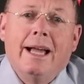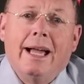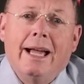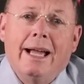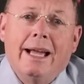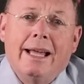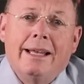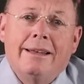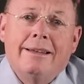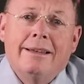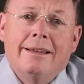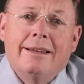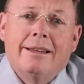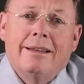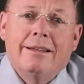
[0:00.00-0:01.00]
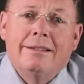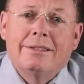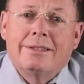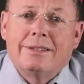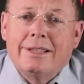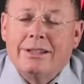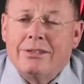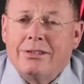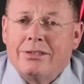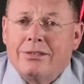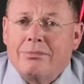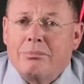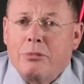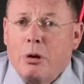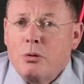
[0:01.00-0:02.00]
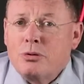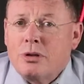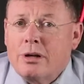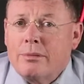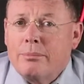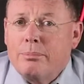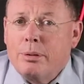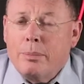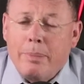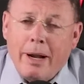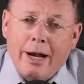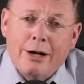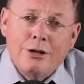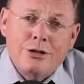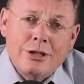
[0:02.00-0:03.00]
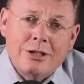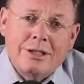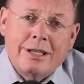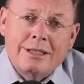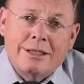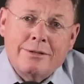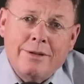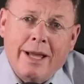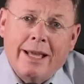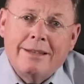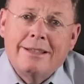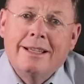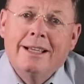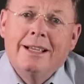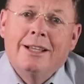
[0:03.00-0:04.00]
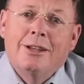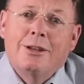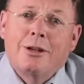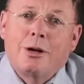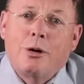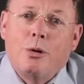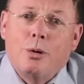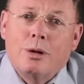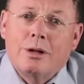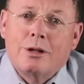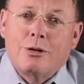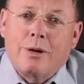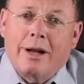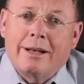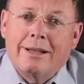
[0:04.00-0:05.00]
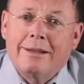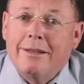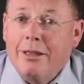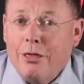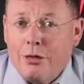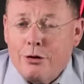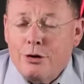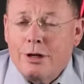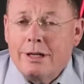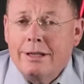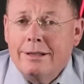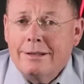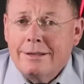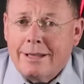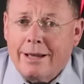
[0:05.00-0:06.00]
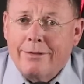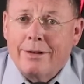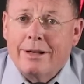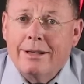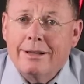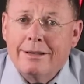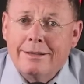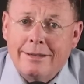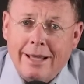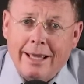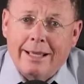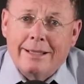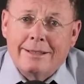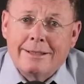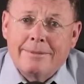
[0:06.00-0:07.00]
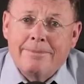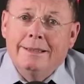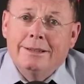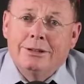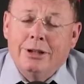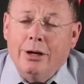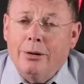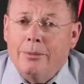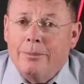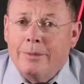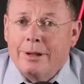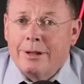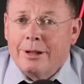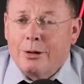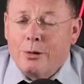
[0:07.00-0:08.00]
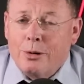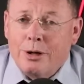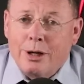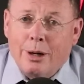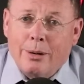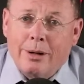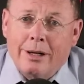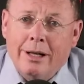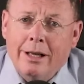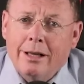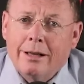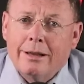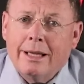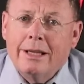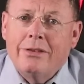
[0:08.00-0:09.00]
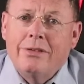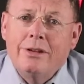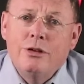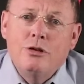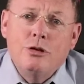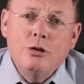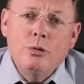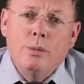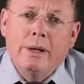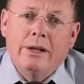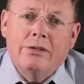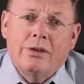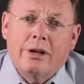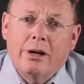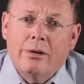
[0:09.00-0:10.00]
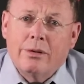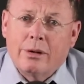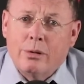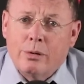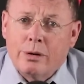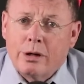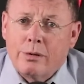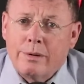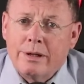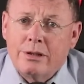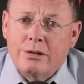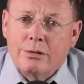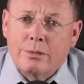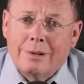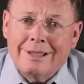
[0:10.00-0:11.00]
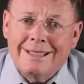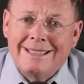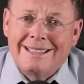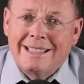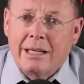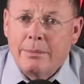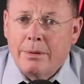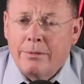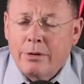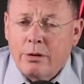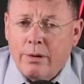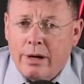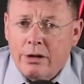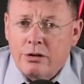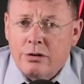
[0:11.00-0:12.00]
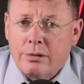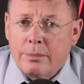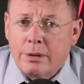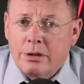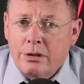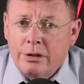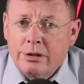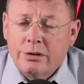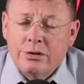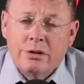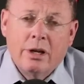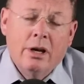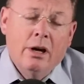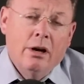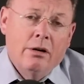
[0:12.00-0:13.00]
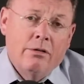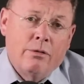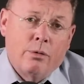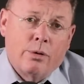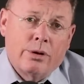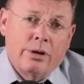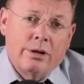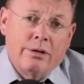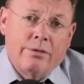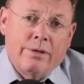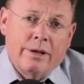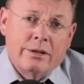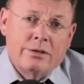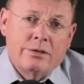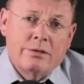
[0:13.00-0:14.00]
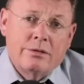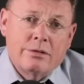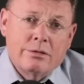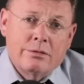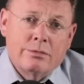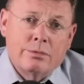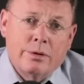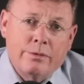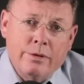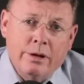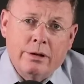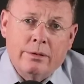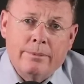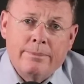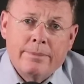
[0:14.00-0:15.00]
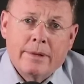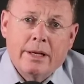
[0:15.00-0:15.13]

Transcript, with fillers: And since those aren't prepared just as of yet, the court granted the 37 days. So the court noted less than 2 weeks ago, the court agreed to release some of the grand jury materials for the defense to review.